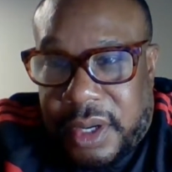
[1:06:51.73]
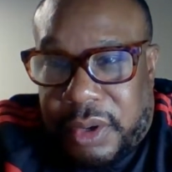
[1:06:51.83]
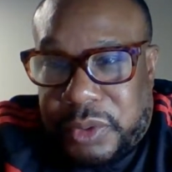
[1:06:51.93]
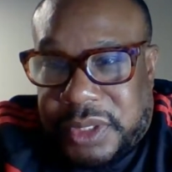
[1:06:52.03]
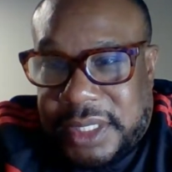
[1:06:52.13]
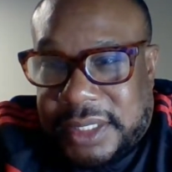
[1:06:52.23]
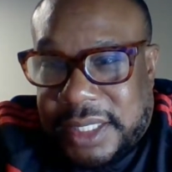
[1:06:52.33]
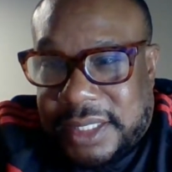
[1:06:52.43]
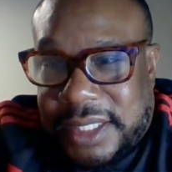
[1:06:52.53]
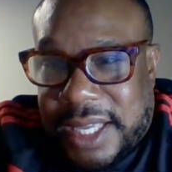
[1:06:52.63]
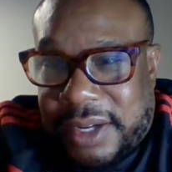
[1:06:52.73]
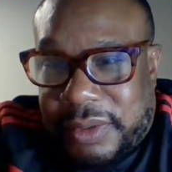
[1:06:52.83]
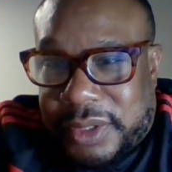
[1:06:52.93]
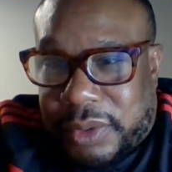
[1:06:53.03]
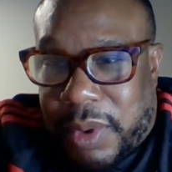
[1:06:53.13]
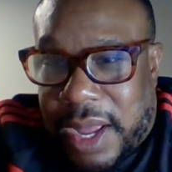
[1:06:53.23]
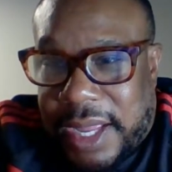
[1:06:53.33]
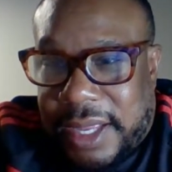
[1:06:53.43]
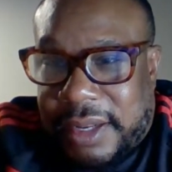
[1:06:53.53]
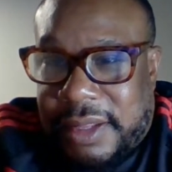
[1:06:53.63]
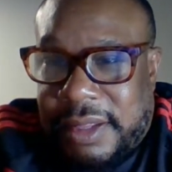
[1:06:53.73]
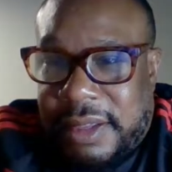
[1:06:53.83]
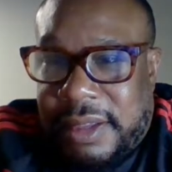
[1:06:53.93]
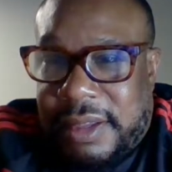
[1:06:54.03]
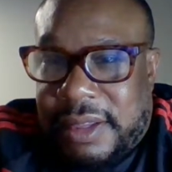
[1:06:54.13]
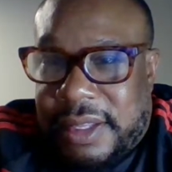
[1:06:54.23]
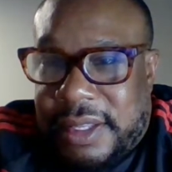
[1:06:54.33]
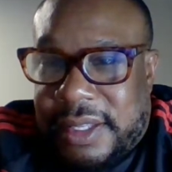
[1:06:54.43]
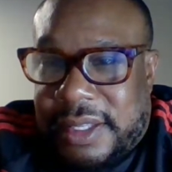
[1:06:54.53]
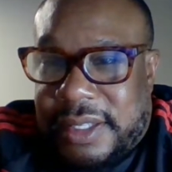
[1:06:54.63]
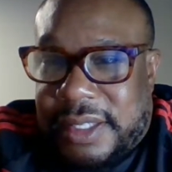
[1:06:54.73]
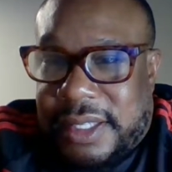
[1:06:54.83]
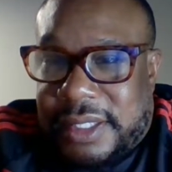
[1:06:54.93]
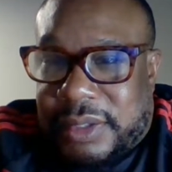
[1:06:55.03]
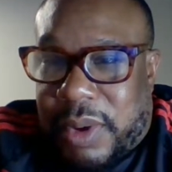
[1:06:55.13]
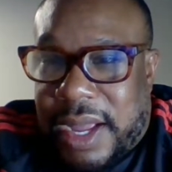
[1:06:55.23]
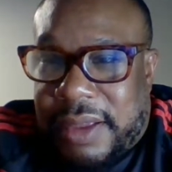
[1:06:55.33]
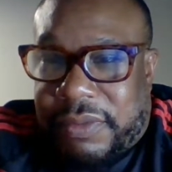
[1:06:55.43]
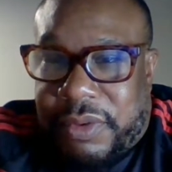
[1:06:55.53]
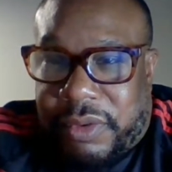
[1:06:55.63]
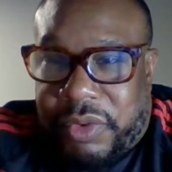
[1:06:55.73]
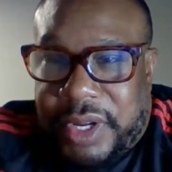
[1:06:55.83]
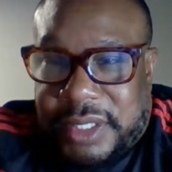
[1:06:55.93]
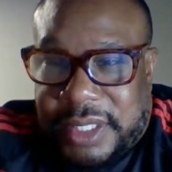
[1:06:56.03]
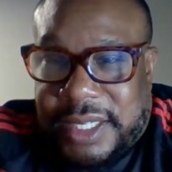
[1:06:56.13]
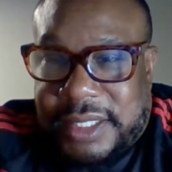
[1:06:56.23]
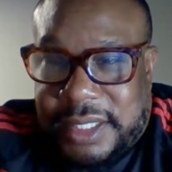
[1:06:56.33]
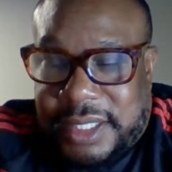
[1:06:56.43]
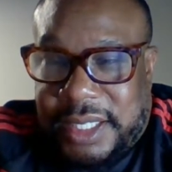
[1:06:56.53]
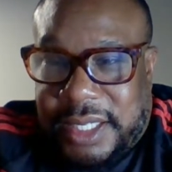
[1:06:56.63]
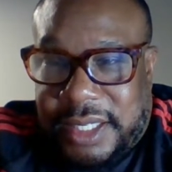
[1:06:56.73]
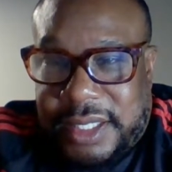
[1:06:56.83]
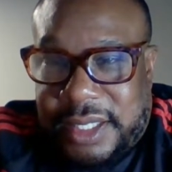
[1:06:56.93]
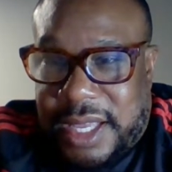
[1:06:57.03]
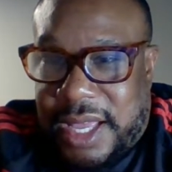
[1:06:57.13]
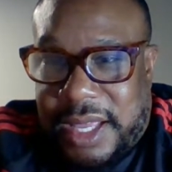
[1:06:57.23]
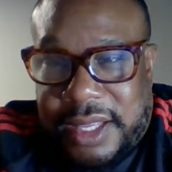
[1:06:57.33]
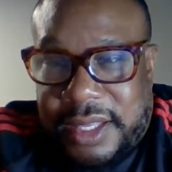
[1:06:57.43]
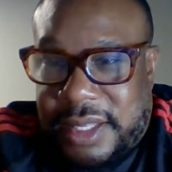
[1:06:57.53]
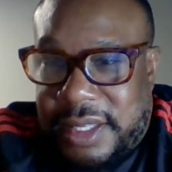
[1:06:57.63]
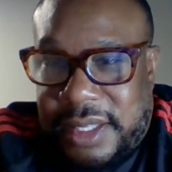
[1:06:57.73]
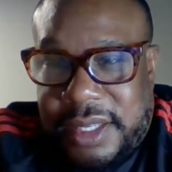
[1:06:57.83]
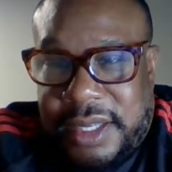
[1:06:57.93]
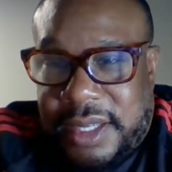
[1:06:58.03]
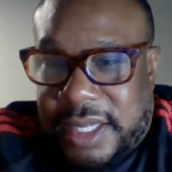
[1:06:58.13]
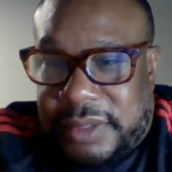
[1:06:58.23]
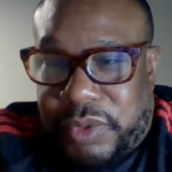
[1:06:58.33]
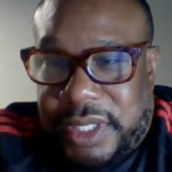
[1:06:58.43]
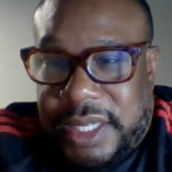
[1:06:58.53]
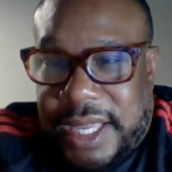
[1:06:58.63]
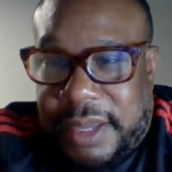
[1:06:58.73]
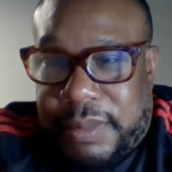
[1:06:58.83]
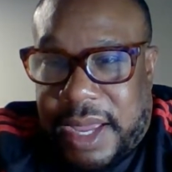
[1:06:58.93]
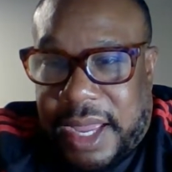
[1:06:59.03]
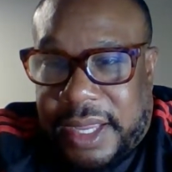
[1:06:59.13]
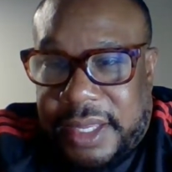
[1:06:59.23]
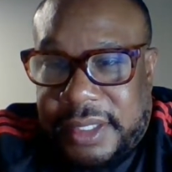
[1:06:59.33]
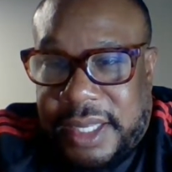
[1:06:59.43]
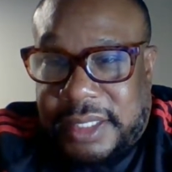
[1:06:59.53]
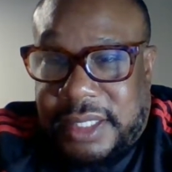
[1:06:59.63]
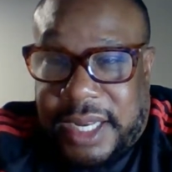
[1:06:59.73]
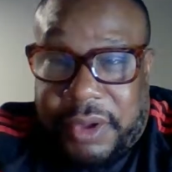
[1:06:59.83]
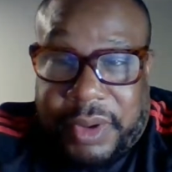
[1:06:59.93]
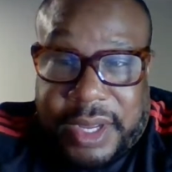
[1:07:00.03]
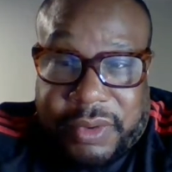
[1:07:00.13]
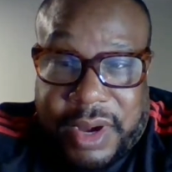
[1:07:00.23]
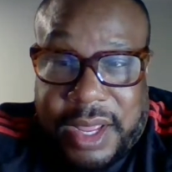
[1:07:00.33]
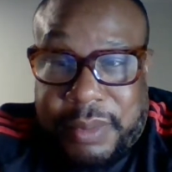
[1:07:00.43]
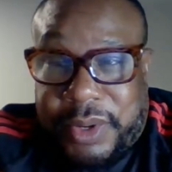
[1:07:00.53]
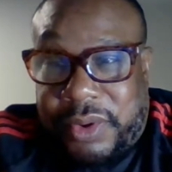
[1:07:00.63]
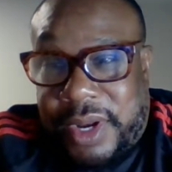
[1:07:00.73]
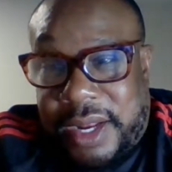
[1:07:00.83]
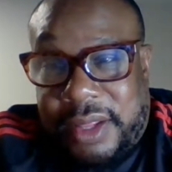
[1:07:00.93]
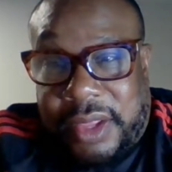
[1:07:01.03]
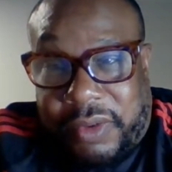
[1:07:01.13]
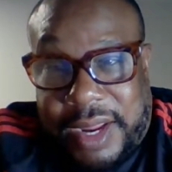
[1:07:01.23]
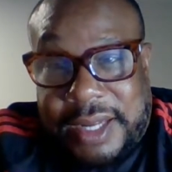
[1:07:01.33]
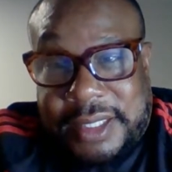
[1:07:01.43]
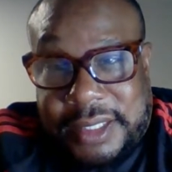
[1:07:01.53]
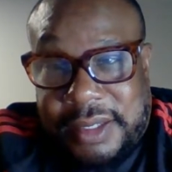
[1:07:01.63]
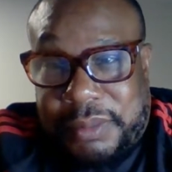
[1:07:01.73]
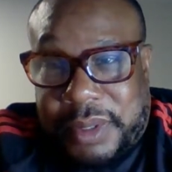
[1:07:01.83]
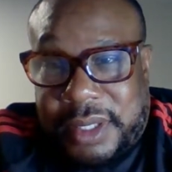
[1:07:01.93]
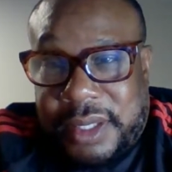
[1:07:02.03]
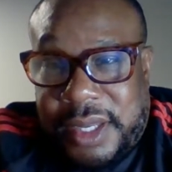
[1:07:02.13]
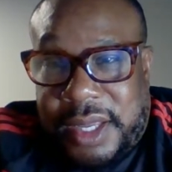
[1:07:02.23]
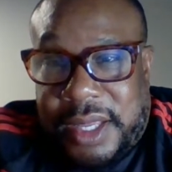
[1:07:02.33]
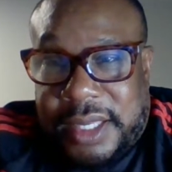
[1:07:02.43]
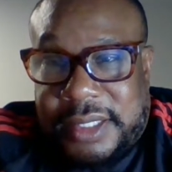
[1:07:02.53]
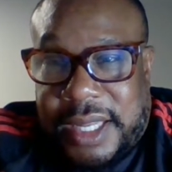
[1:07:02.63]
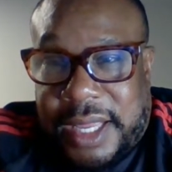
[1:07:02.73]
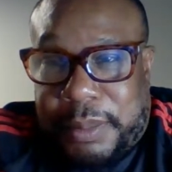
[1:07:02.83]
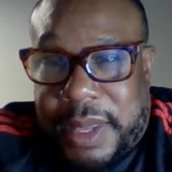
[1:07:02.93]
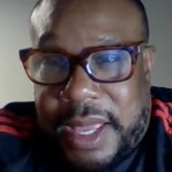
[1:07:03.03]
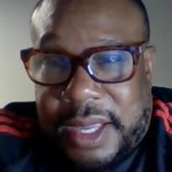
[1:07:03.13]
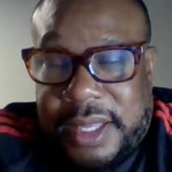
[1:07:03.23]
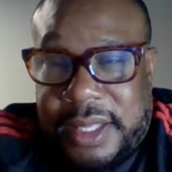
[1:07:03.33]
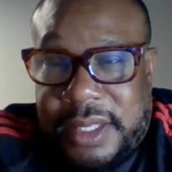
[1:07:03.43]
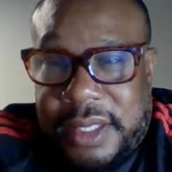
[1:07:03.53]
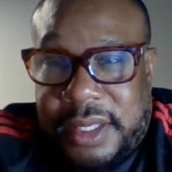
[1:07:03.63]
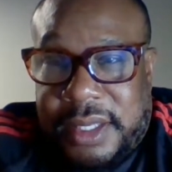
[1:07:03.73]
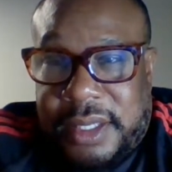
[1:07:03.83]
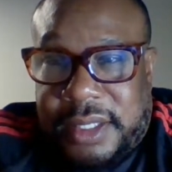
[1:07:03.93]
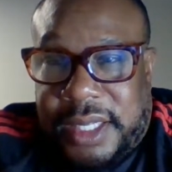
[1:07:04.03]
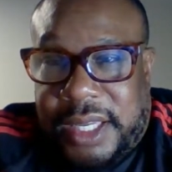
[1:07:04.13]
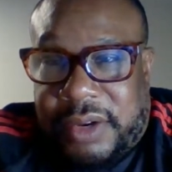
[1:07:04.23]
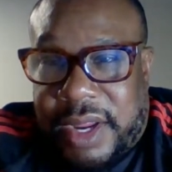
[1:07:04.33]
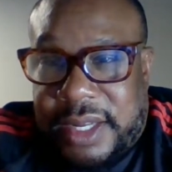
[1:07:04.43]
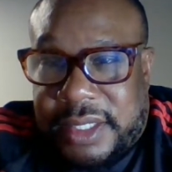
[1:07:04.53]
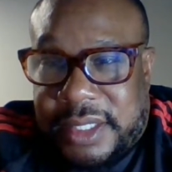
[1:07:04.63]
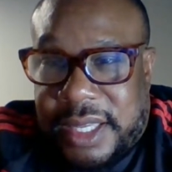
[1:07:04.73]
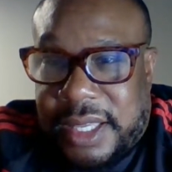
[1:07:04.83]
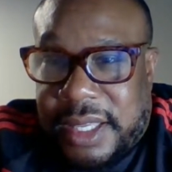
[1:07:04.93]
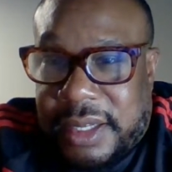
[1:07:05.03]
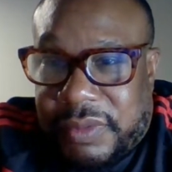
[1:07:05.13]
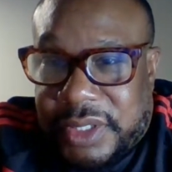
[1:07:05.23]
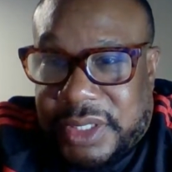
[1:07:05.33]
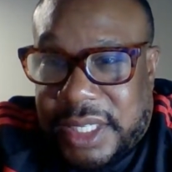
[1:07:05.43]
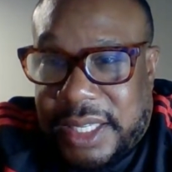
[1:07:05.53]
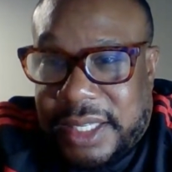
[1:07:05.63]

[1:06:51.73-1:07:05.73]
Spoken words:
06 in Seattle is quiet. It's quiet for a reason. Yes, indeed. Yeah. It's really laid back. Not saying they don't got crime and all that other crazy stuff, but it's laid back. D. Grant said, Virginia